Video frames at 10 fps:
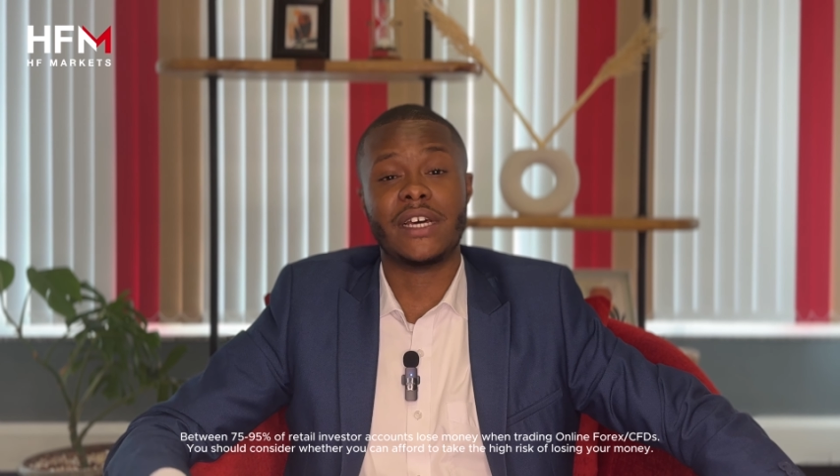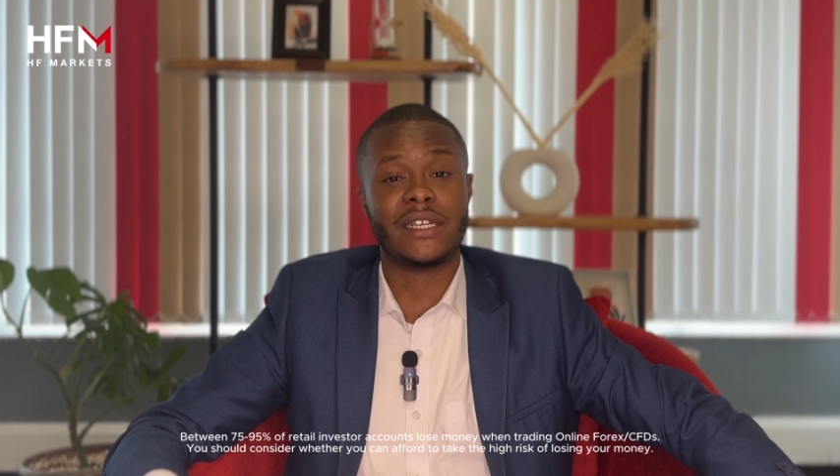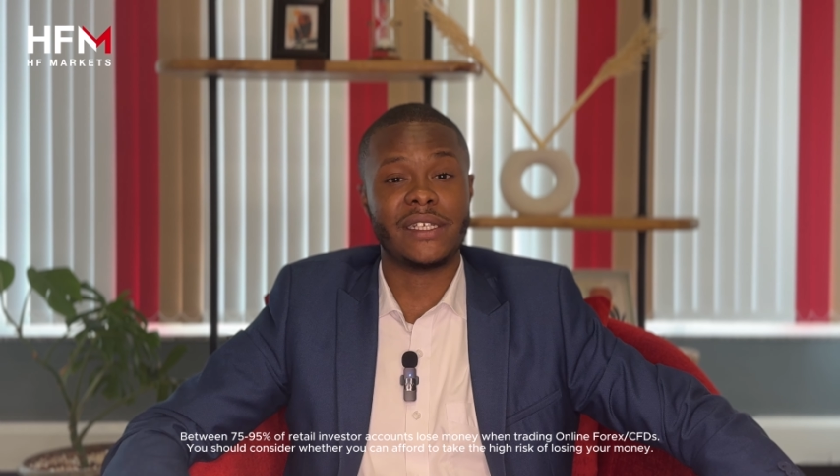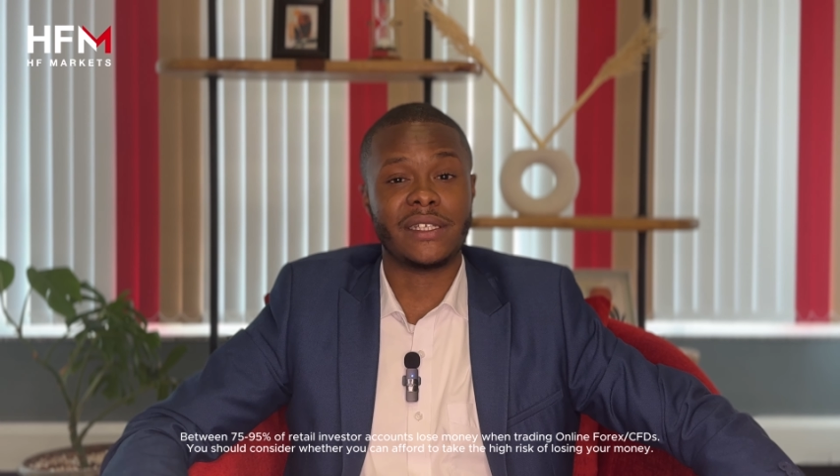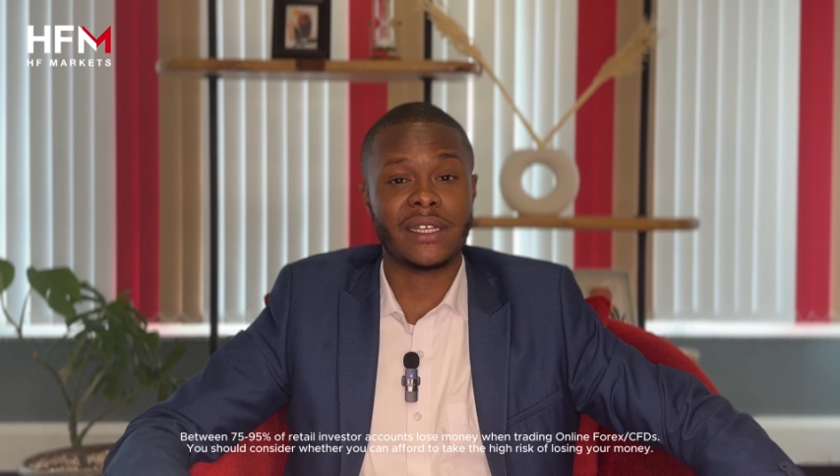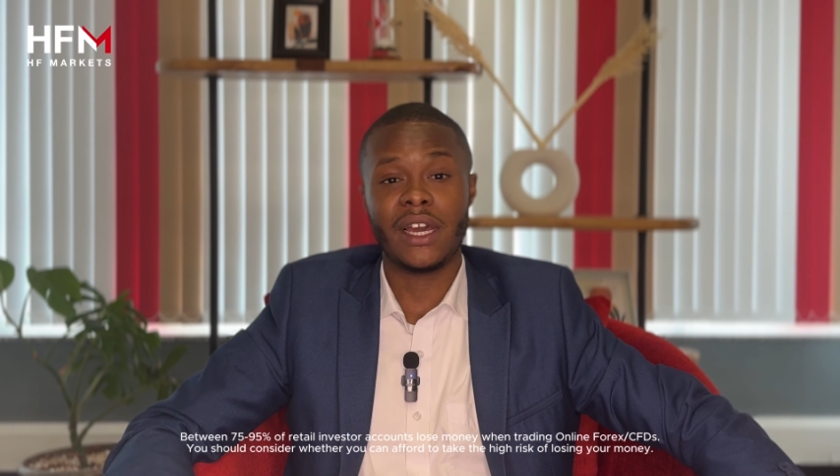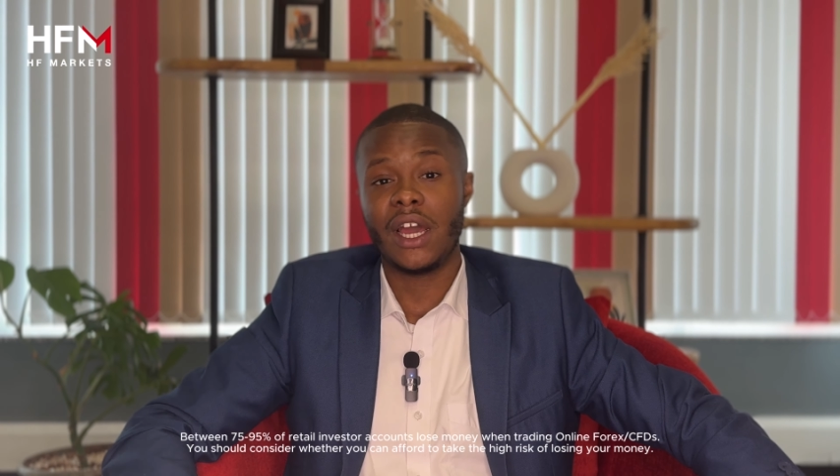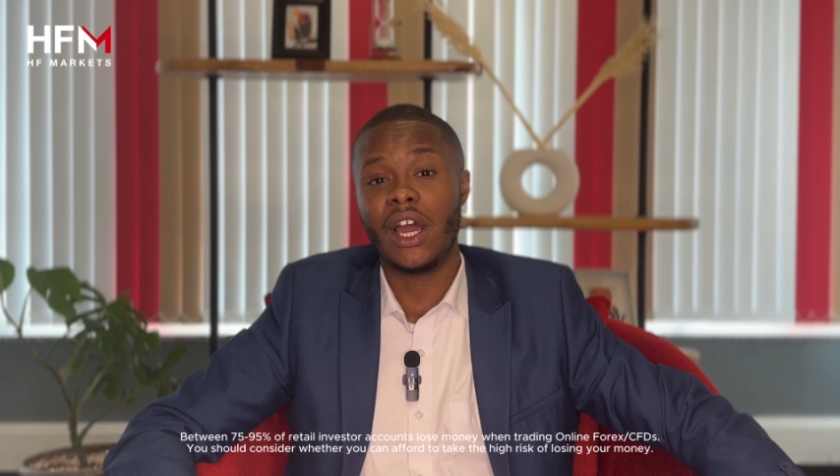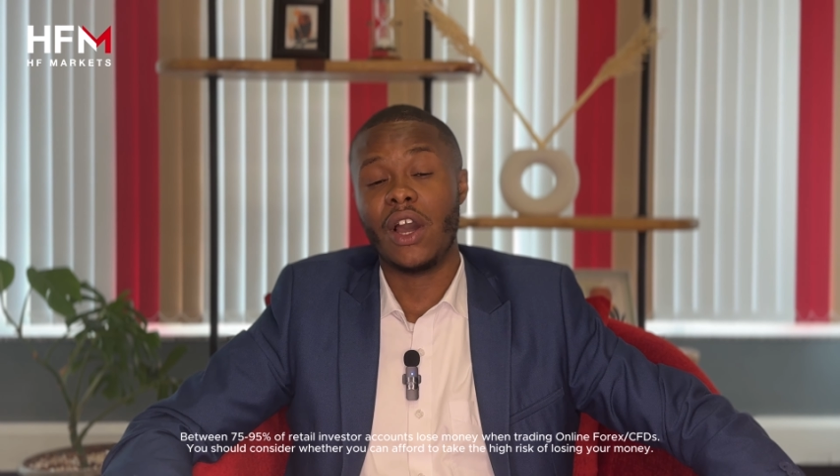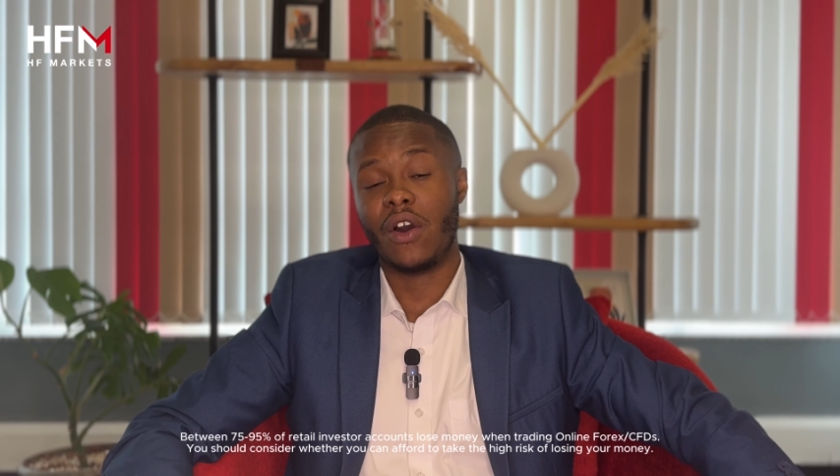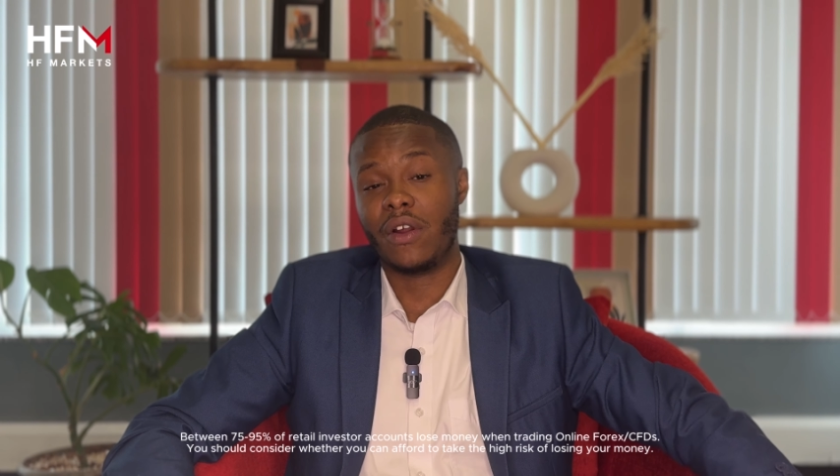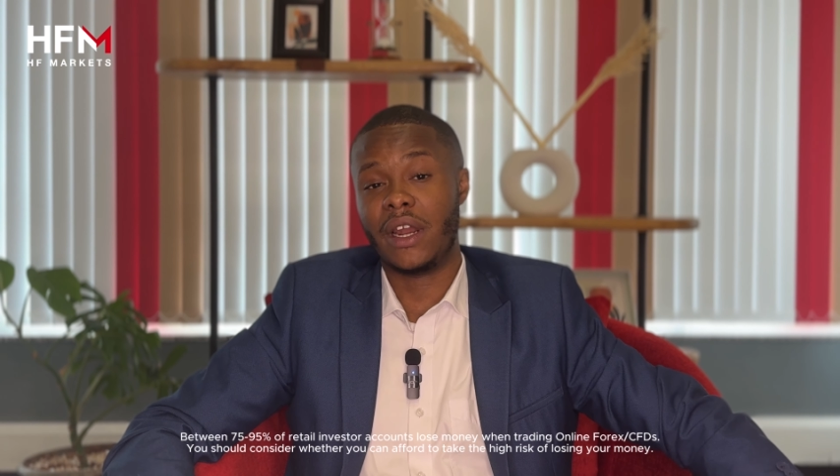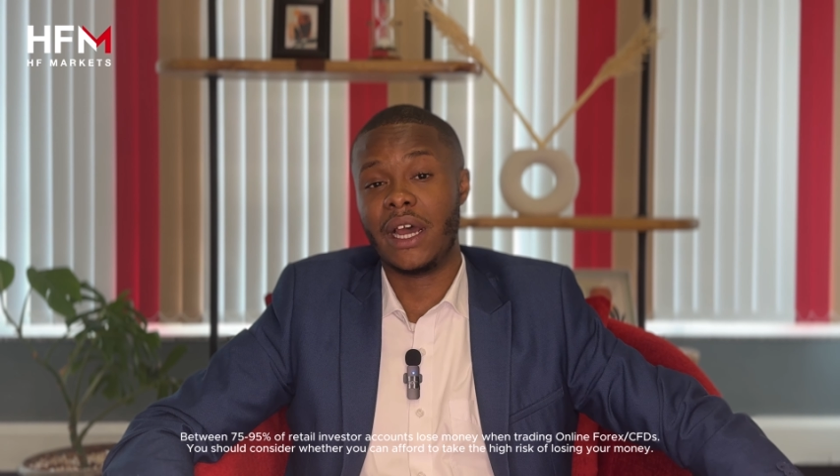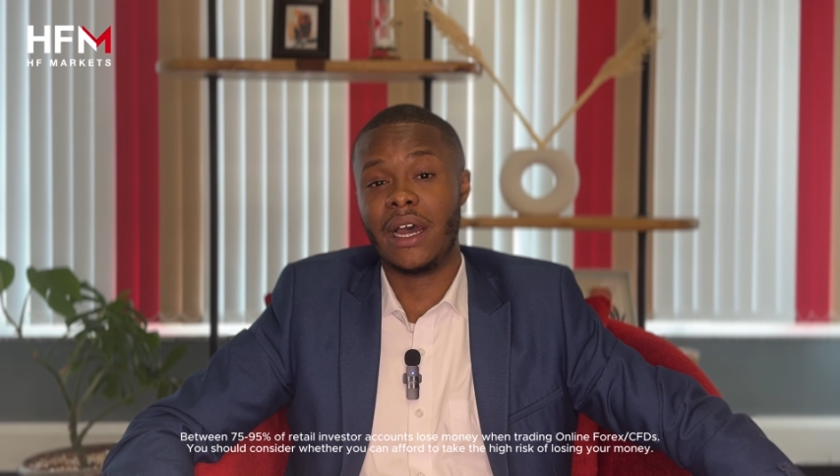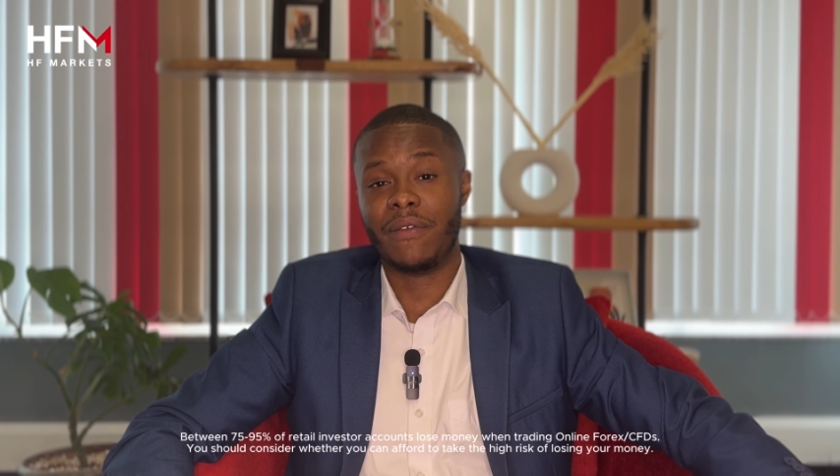that is
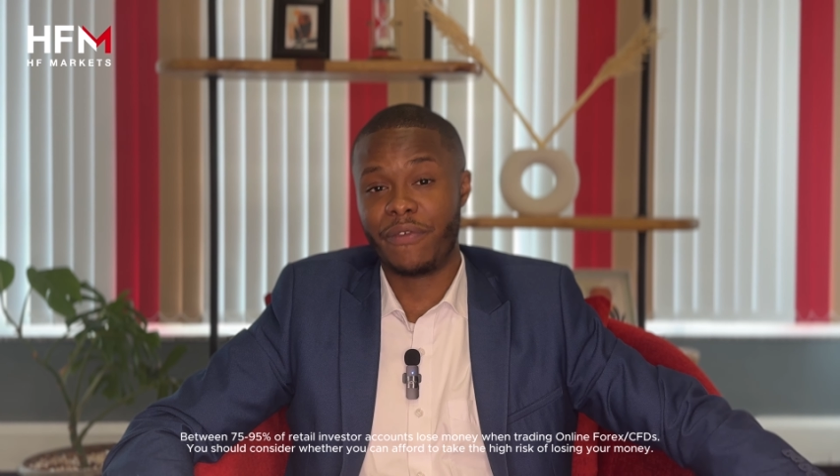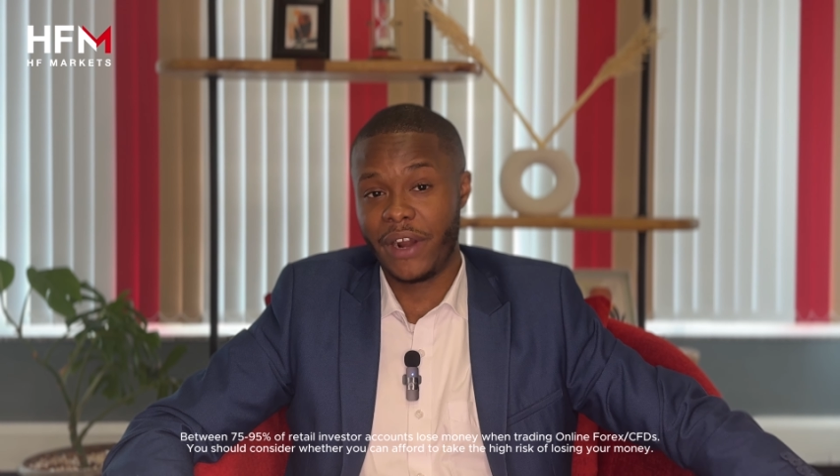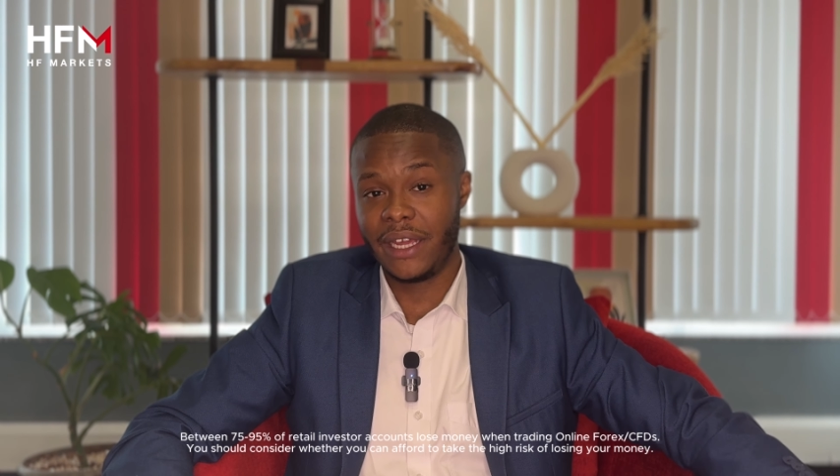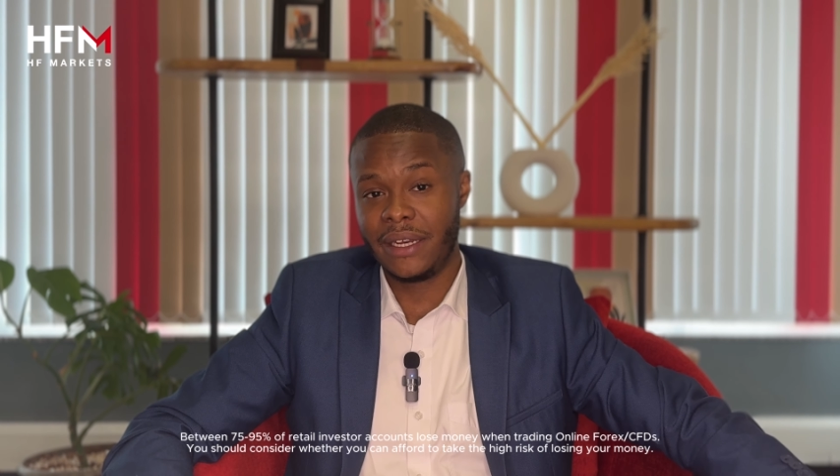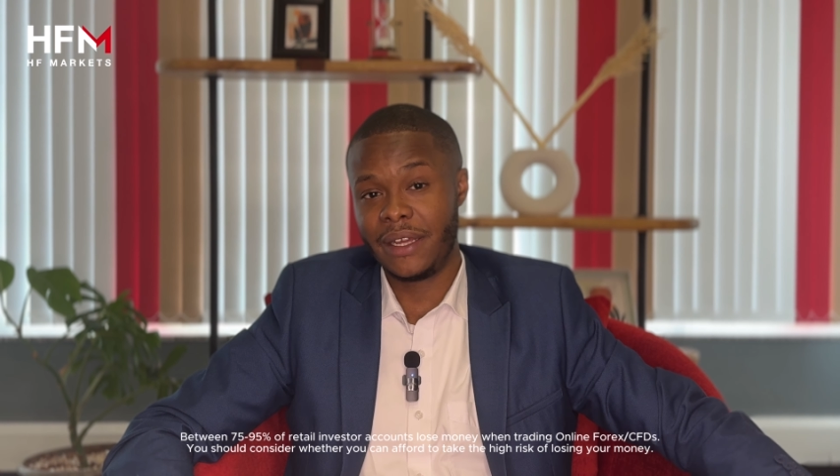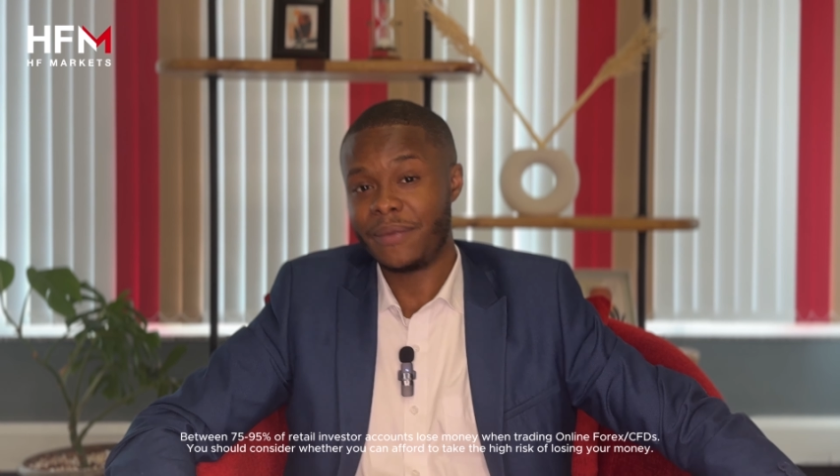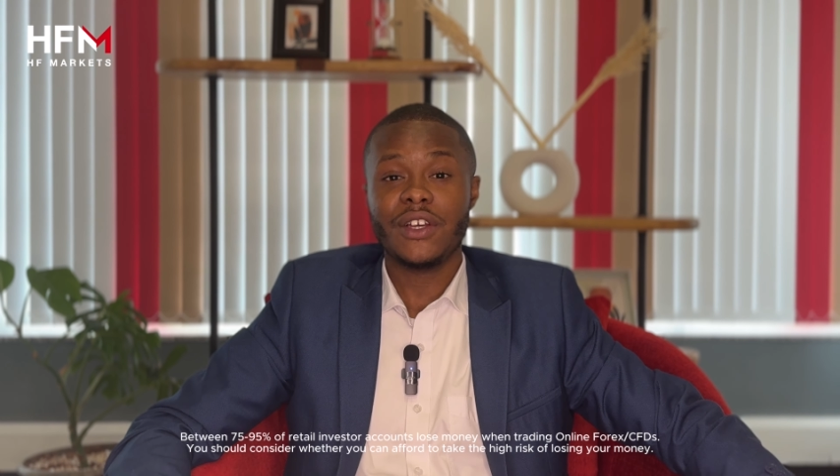on Friday.